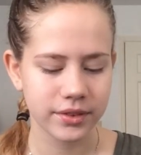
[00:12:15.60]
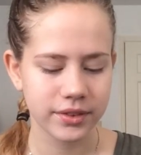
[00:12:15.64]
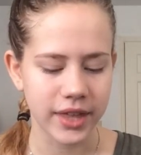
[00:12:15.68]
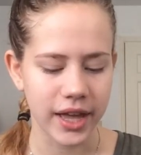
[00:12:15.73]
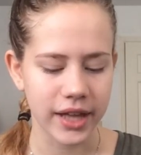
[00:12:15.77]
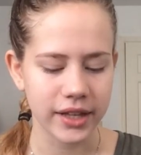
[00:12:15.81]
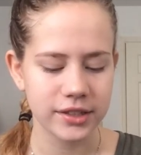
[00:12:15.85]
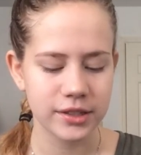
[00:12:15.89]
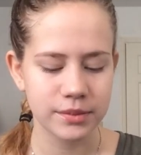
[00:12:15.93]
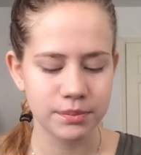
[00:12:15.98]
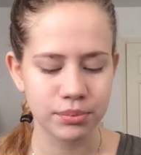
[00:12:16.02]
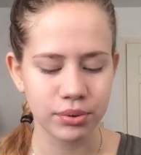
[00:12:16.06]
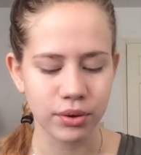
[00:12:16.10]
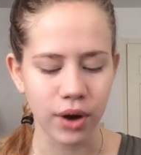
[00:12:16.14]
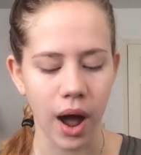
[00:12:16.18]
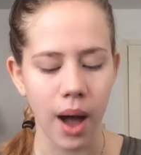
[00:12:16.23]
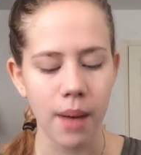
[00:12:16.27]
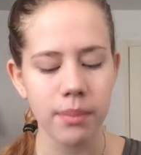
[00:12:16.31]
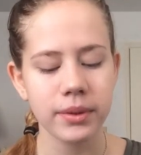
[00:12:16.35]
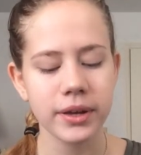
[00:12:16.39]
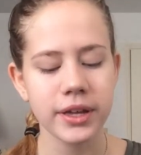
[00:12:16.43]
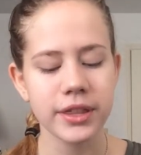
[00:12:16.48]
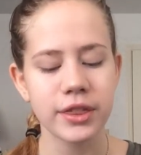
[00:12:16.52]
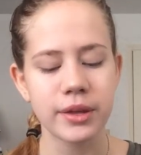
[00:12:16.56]
That's
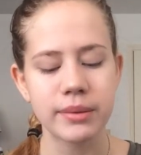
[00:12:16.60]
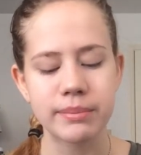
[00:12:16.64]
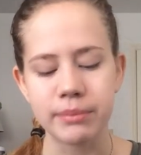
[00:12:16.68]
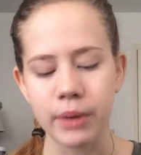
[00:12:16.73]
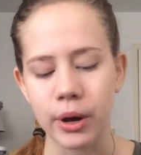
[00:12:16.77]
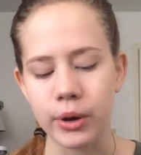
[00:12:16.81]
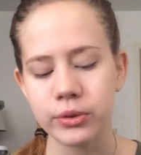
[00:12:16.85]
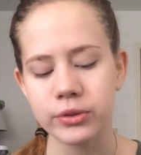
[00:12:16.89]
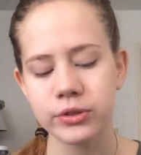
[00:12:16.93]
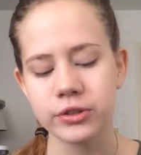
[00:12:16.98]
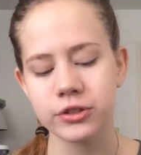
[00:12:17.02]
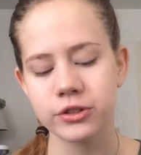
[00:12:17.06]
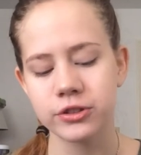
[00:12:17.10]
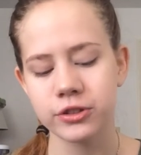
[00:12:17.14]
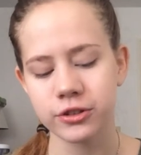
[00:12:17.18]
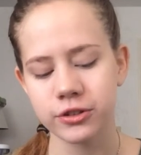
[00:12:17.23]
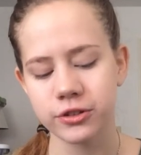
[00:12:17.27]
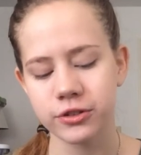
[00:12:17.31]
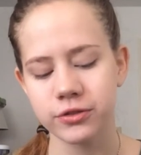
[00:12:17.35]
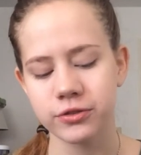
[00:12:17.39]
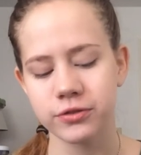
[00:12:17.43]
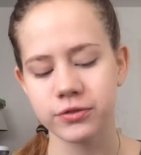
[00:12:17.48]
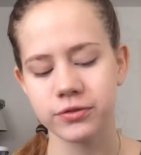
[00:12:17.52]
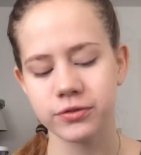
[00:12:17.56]
probably the most
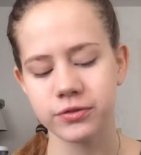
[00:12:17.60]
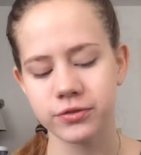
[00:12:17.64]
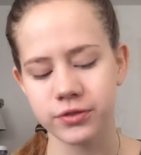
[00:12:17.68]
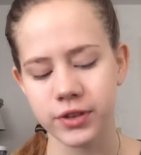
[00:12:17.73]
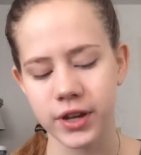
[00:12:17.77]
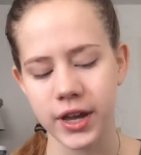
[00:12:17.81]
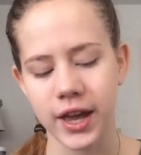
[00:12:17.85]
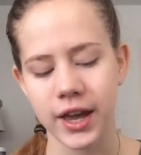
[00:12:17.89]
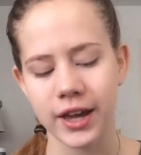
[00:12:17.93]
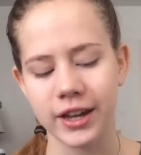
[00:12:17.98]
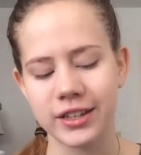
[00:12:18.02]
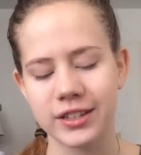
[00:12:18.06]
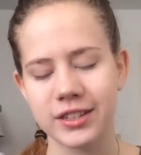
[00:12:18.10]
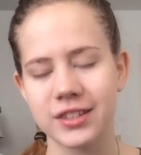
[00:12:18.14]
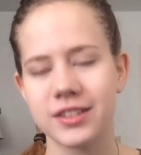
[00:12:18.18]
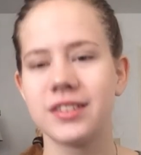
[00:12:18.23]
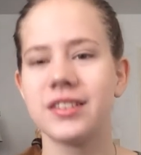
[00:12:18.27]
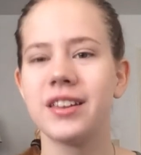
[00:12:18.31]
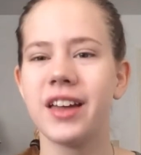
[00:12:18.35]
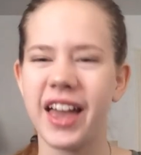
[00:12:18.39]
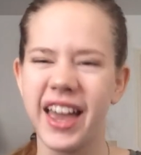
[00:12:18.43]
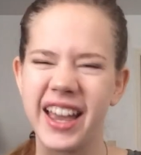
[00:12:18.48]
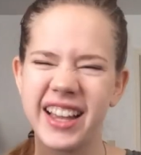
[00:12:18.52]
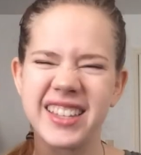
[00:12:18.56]

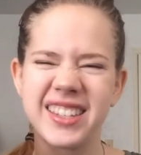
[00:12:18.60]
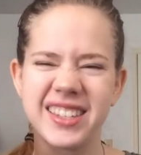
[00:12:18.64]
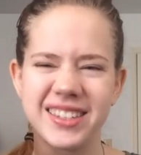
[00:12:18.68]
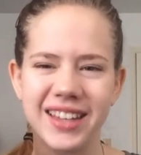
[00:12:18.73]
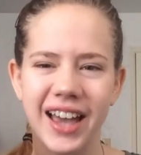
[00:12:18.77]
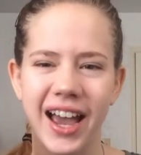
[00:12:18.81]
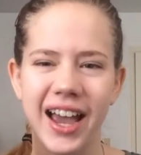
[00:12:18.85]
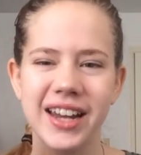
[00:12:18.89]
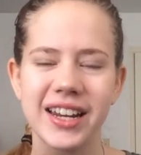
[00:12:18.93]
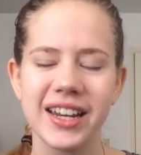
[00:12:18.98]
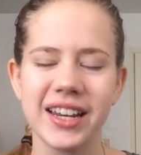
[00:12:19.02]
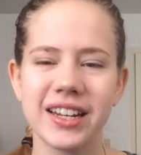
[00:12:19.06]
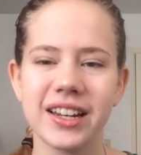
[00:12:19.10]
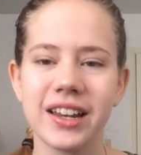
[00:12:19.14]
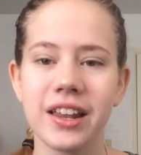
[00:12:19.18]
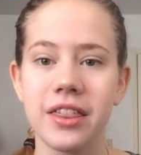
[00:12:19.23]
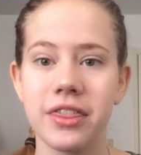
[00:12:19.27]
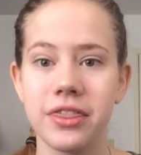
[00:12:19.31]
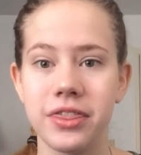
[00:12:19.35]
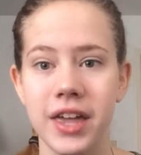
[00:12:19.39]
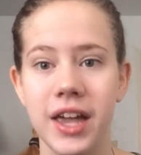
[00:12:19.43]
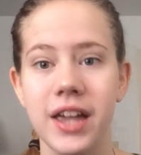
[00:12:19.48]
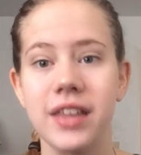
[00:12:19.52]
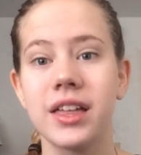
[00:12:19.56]
exciting
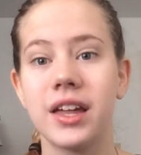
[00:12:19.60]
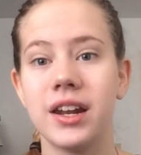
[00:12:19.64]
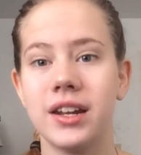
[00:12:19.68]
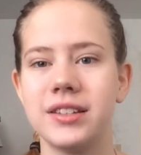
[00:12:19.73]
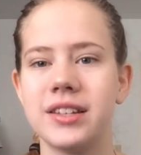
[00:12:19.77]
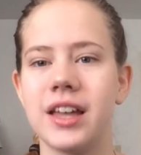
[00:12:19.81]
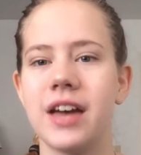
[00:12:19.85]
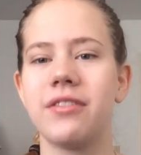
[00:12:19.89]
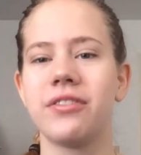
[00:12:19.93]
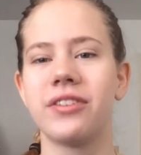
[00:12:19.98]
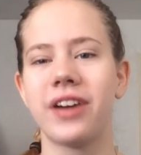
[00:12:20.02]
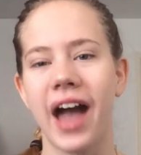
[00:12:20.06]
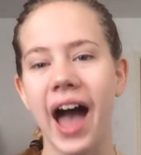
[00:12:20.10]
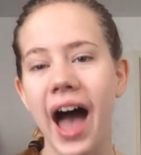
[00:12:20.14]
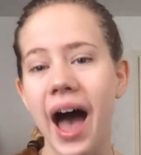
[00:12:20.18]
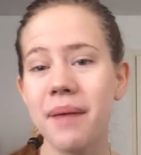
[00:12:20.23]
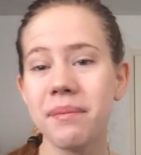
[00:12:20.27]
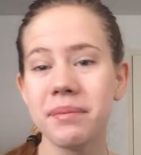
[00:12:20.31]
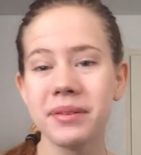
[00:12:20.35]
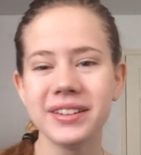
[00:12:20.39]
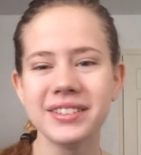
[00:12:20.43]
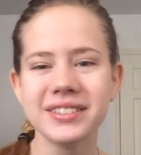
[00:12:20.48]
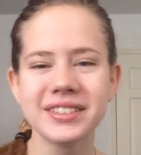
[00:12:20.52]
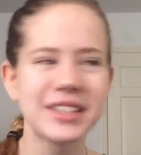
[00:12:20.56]
thing that has ever
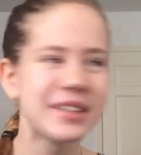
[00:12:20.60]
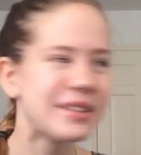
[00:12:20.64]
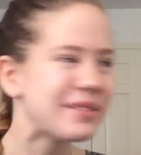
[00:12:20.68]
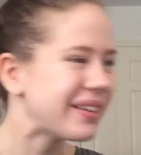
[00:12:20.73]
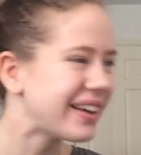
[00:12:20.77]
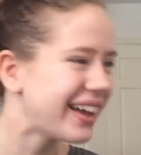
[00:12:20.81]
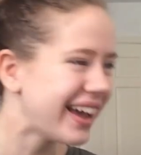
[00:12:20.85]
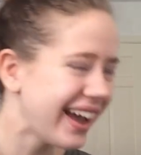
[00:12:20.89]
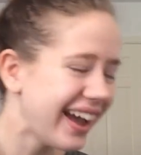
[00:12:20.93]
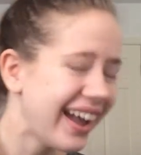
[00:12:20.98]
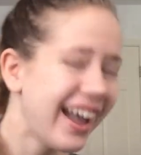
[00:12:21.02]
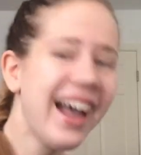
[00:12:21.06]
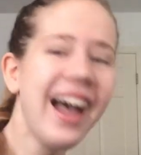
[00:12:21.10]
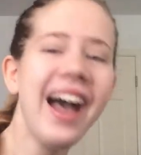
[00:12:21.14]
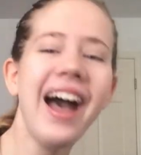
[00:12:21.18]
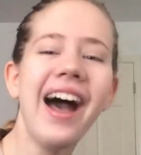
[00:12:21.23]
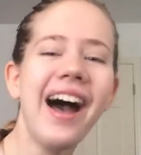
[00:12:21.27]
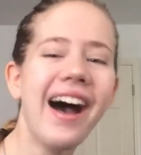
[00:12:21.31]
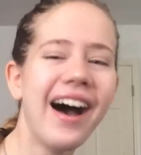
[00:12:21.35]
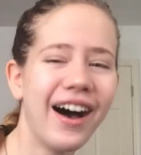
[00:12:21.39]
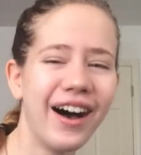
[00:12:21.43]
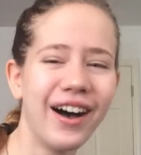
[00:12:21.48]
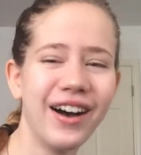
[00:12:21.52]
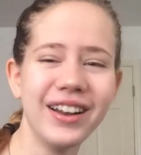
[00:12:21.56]
happened to me,
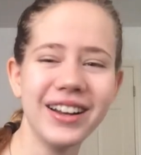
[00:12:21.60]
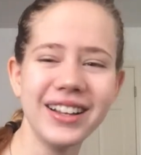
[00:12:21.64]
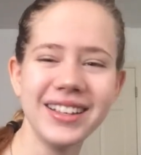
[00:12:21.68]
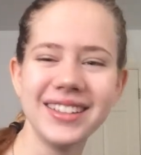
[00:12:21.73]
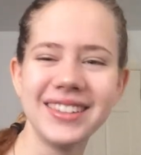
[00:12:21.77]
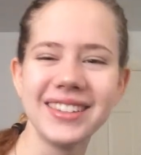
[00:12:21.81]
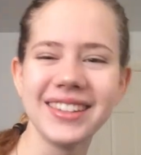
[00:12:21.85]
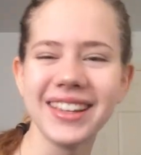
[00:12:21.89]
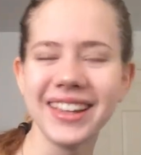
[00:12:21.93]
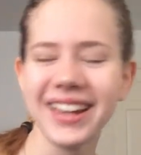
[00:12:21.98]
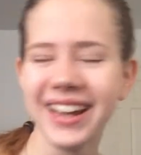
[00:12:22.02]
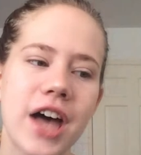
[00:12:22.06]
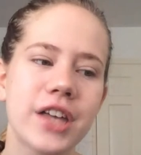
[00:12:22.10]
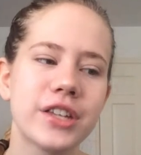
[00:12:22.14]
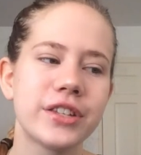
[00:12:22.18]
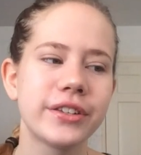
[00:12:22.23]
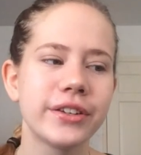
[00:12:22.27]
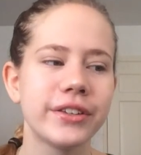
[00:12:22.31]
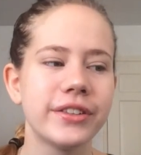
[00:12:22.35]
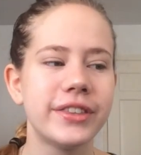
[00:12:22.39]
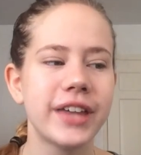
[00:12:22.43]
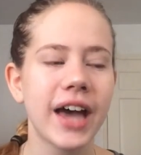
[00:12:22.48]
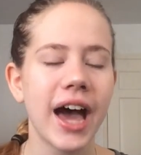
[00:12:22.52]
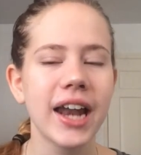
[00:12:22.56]
honestly.
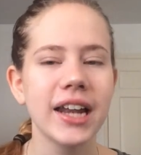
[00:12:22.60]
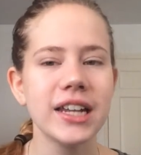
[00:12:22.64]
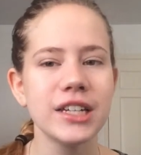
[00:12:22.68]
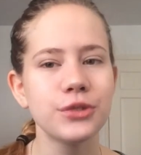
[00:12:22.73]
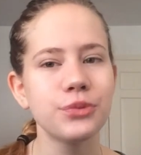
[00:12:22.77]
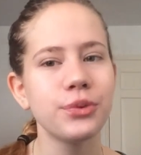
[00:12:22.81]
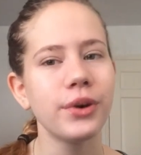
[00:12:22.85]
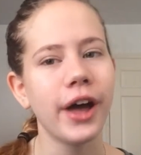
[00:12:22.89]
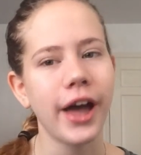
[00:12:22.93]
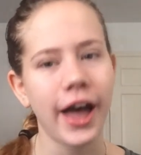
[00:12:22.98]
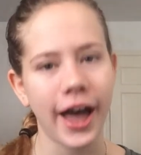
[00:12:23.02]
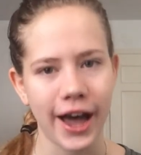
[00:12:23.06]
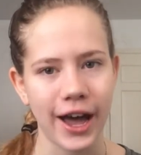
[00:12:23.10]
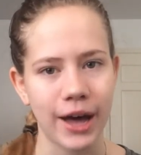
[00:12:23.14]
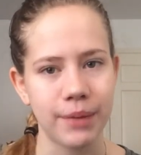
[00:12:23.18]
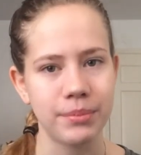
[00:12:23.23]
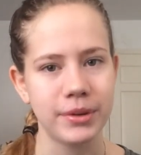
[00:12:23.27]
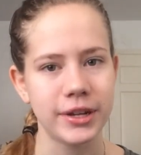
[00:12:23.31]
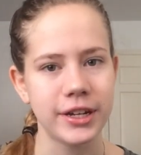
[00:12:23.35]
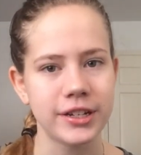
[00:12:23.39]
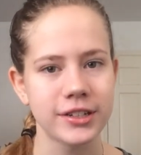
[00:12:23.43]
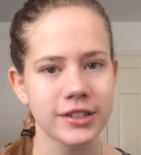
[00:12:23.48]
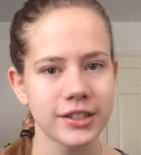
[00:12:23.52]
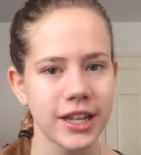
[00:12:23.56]
So that is what
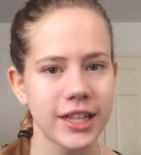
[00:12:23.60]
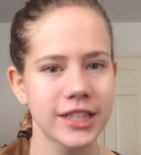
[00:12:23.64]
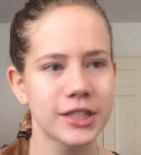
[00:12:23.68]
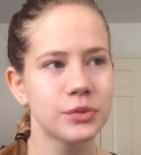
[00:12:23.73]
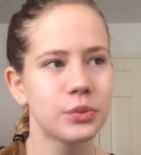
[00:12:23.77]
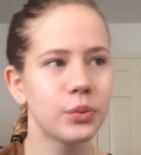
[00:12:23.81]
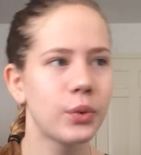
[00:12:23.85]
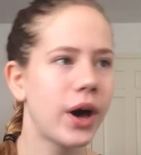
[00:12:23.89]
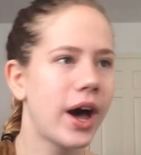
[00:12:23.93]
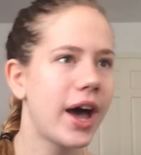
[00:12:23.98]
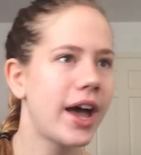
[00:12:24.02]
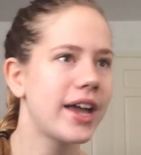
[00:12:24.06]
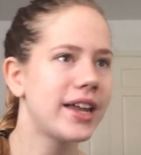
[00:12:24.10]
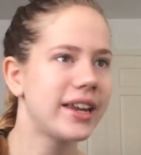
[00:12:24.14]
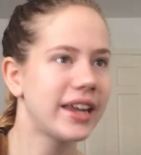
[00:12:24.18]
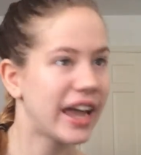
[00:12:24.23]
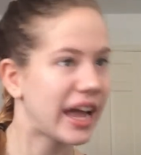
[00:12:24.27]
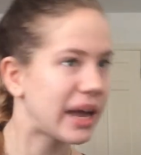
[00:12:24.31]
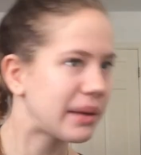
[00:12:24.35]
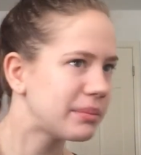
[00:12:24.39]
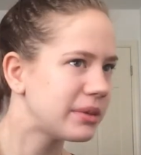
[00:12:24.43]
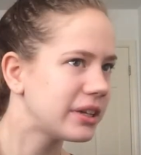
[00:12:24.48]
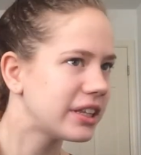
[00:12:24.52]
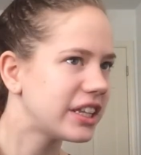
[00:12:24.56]
happened. That's why
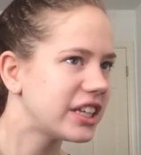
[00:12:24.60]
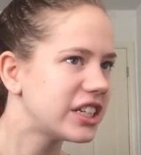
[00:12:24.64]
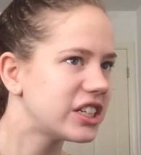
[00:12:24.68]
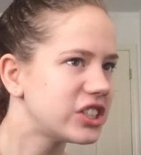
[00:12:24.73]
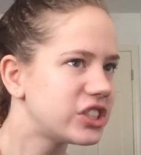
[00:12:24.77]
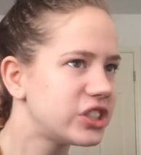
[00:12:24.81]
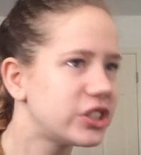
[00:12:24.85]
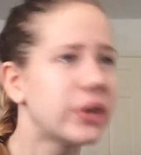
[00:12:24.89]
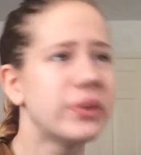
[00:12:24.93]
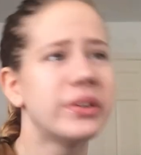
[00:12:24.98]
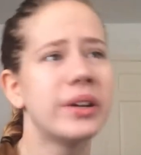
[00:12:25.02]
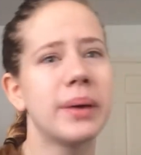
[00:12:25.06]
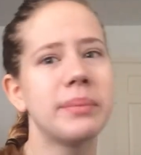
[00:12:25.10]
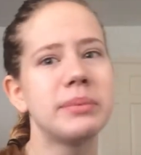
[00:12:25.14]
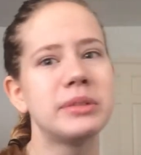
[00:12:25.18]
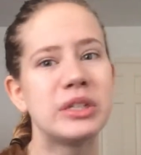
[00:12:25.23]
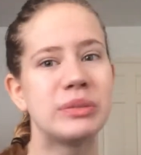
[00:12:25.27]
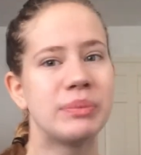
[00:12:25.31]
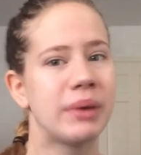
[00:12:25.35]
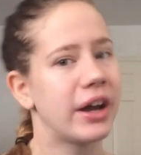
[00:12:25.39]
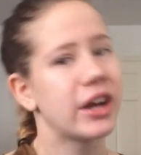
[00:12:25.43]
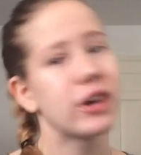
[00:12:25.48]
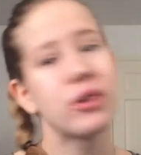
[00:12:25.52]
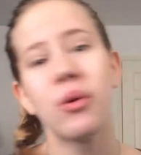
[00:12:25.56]
an ambulance showed up
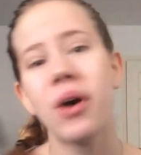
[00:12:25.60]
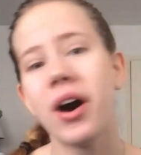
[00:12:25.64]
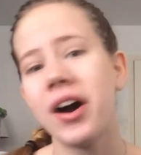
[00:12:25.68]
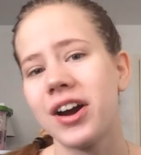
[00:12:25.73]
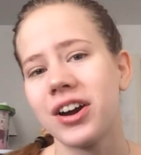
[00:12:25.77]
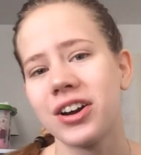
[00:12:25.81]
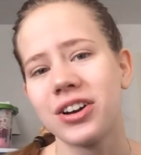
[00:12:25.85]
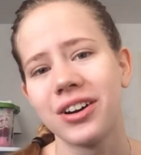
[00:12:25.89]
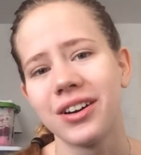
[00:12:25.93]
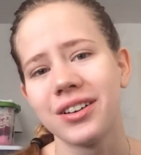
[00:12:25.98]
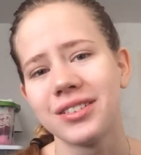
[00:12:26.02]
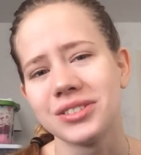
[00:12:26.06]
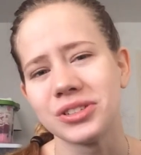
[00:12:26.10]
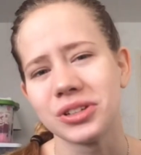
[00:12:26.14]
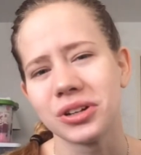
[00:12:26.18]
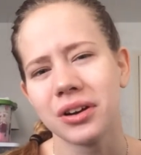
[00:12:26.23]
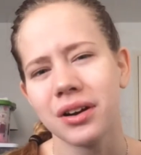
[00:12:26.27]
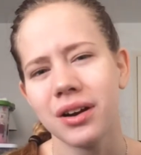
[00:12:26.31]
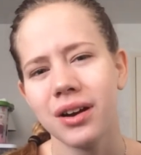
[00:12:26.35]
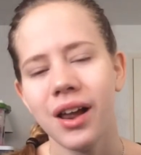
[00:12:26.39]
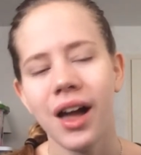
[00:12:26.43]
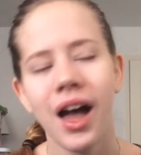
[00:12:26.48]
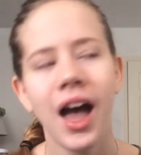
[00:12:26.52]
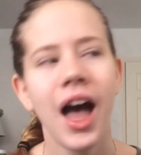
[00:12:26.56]
to my choir
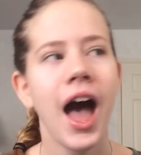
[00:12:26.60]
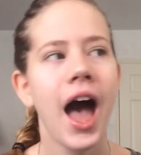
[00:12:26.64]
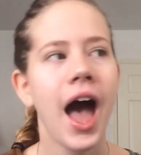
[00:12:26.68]
concert.